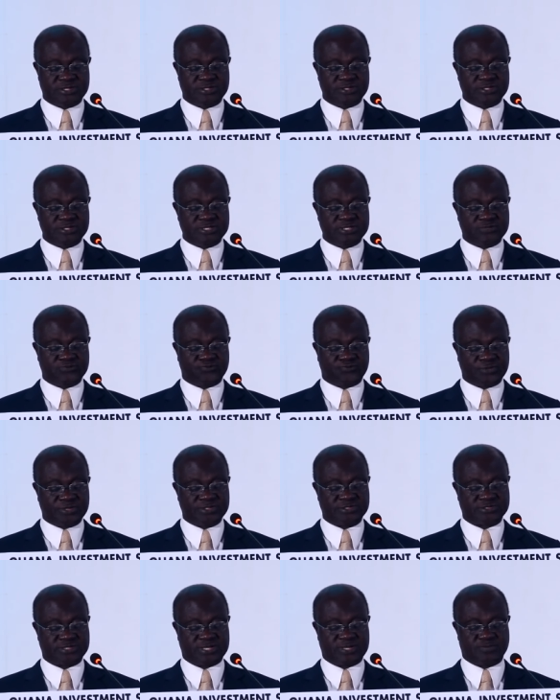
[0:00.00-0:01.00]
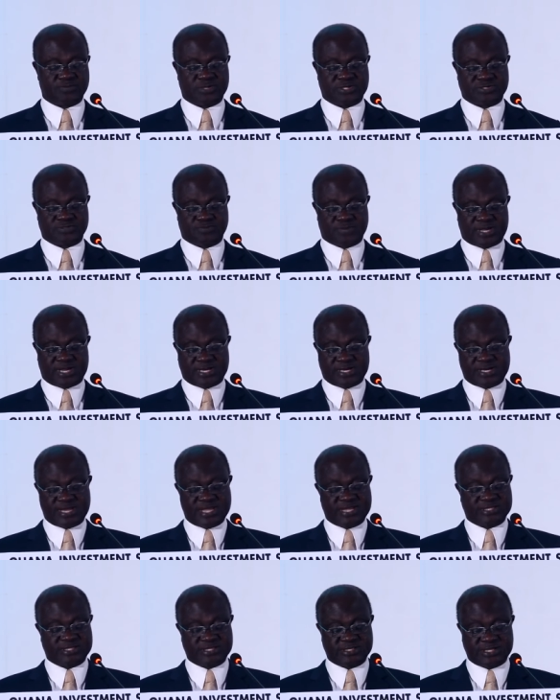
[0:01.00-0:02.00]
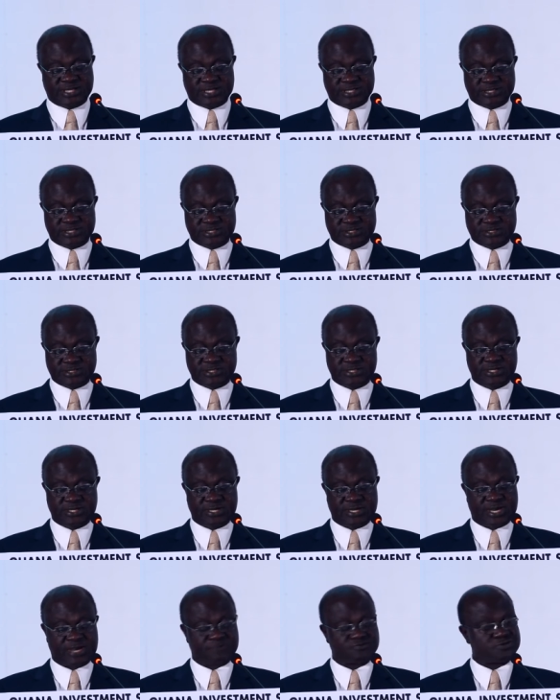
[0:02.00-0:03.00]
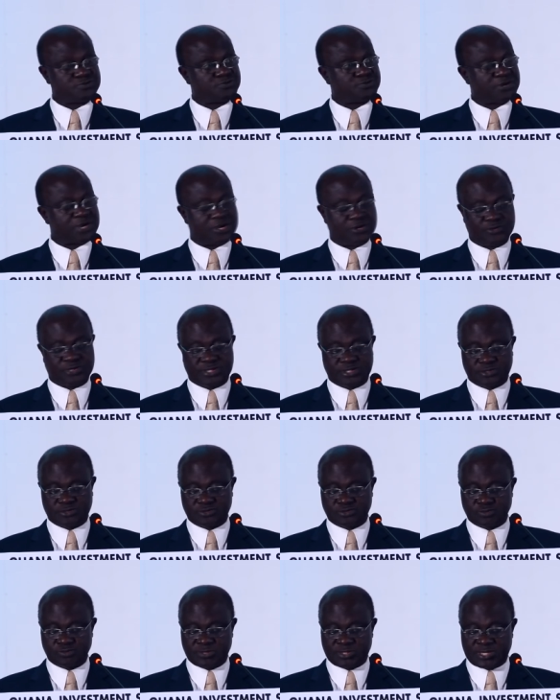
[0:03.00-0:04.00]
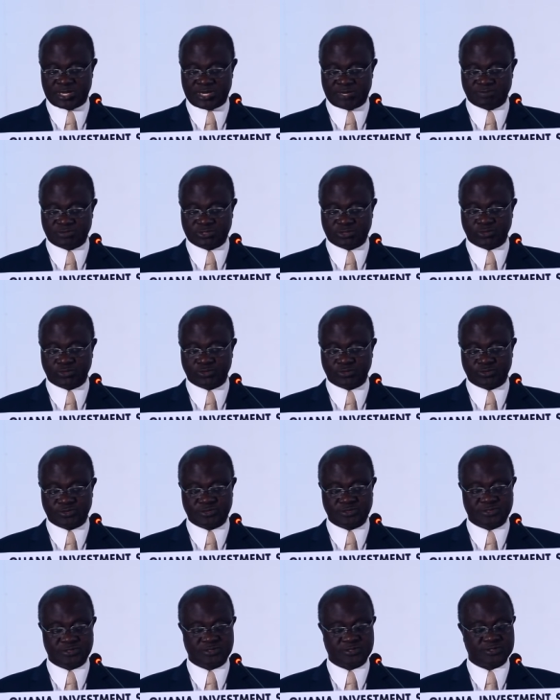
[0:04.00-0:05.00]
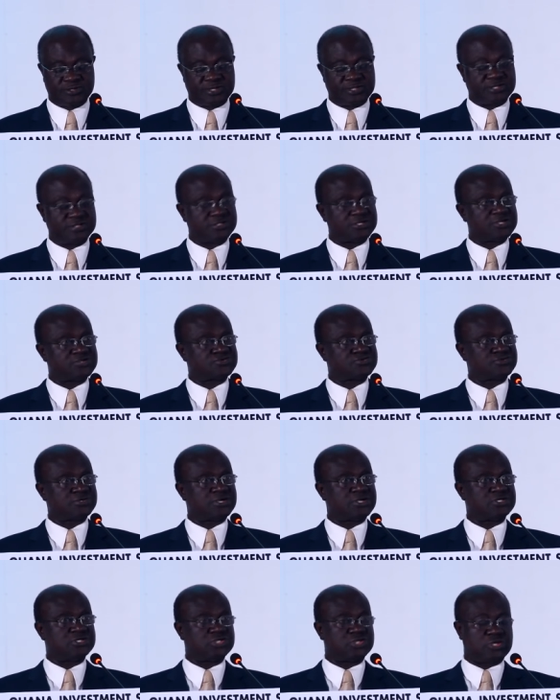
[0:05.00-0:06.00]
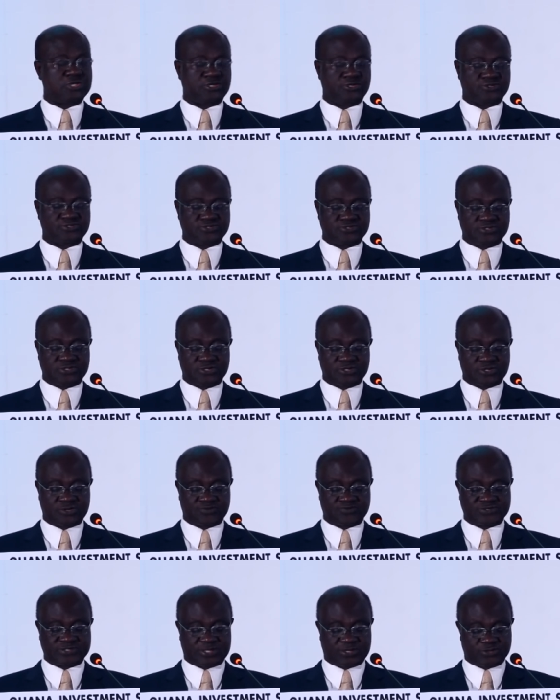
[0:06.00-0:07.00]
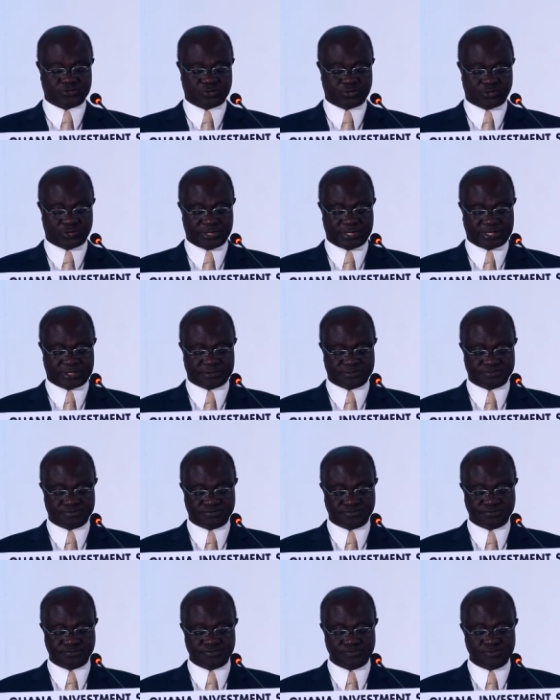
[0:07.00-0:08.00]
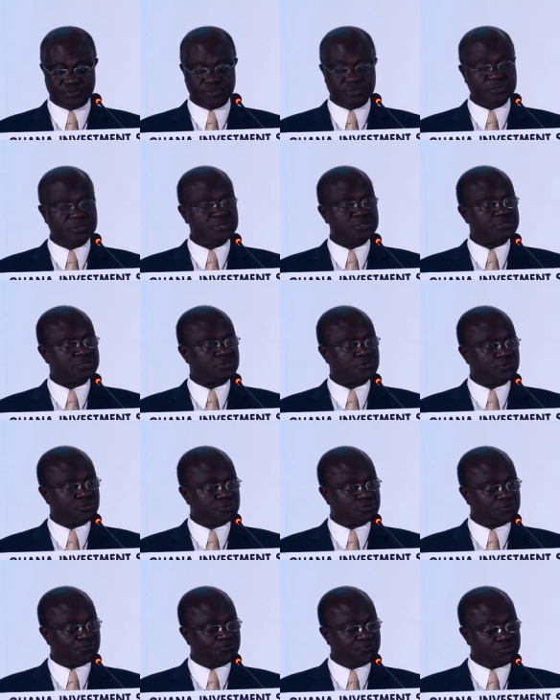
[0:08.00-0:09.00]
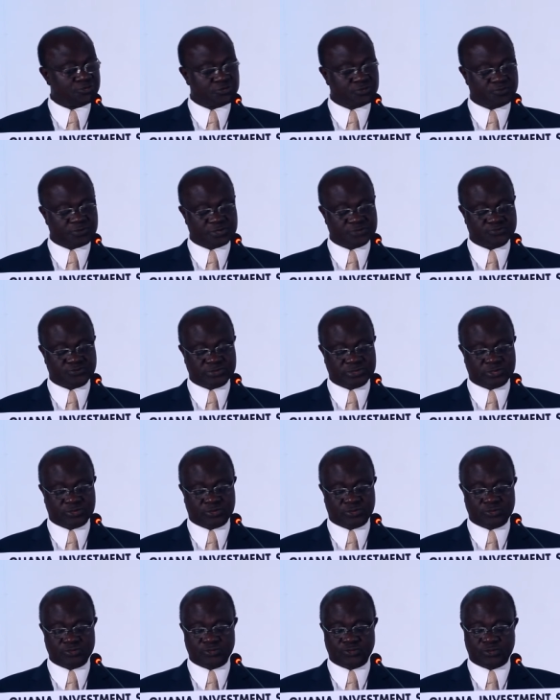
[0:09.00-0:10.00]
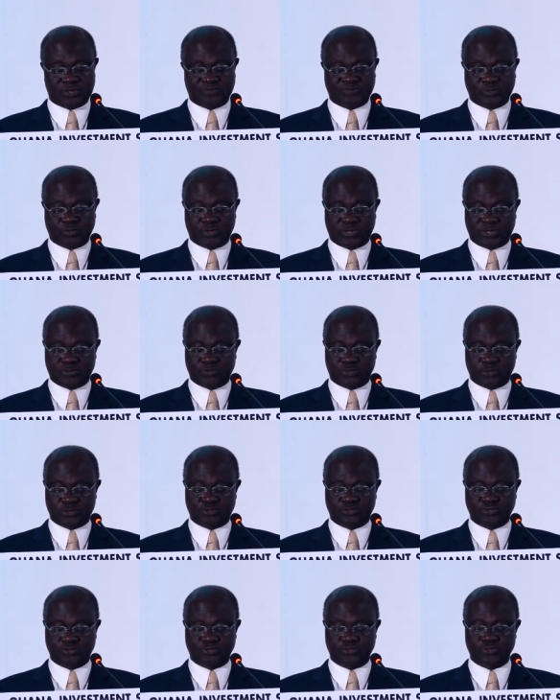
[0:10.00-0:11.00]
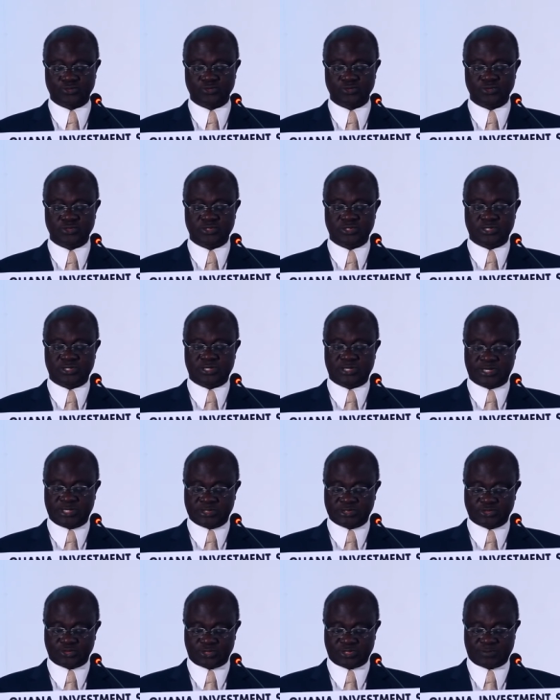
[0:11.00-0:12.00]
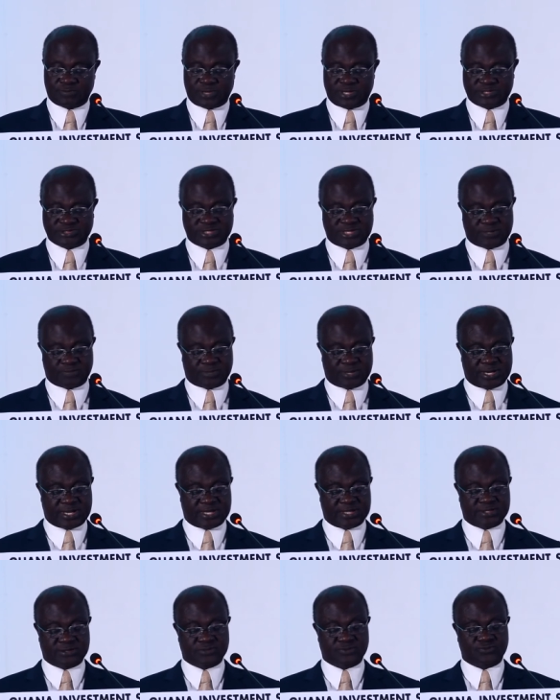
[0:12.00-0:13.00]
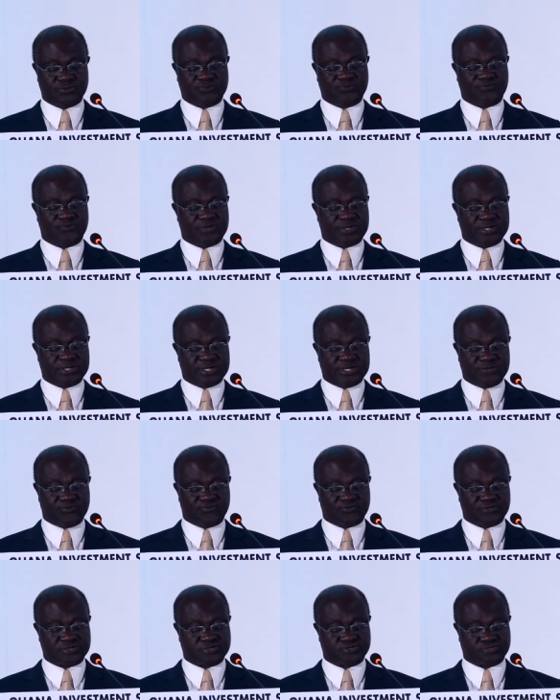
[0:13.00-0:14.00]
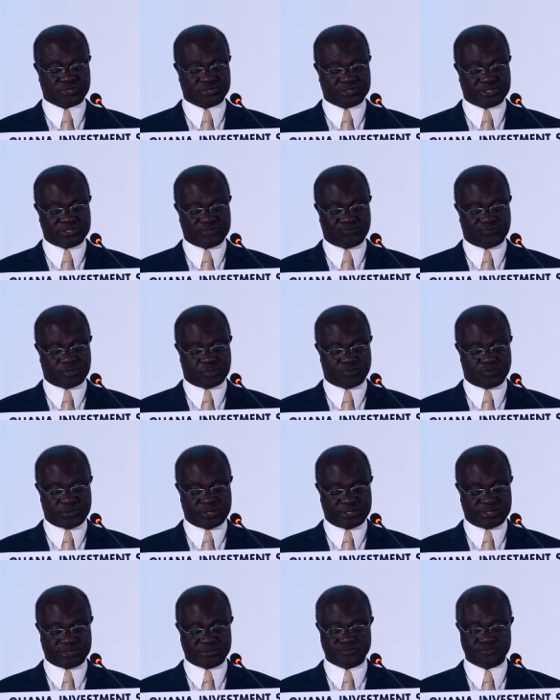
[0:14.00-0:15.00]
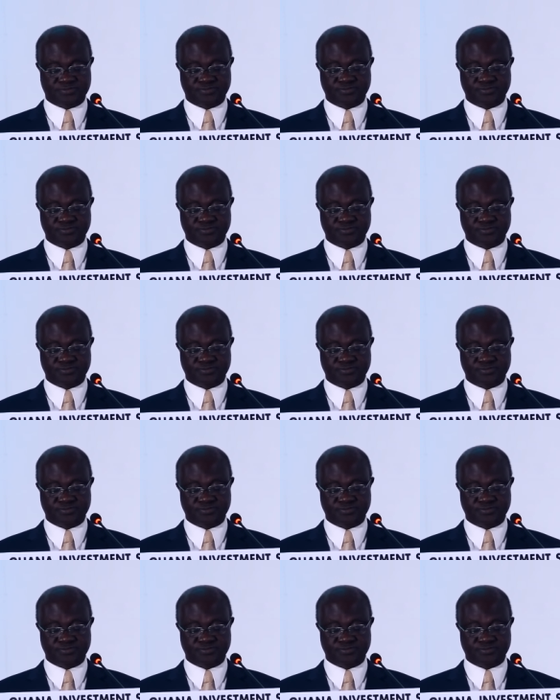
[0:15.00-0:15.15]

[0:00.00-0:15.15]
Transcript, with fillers: These French segments by the 1990s have sprouted to become the growth and industrial nucleus of South Korea. The growth of Europe, as we all know, after World War II, hinged on the Marshall Plan, which funded infrastructure development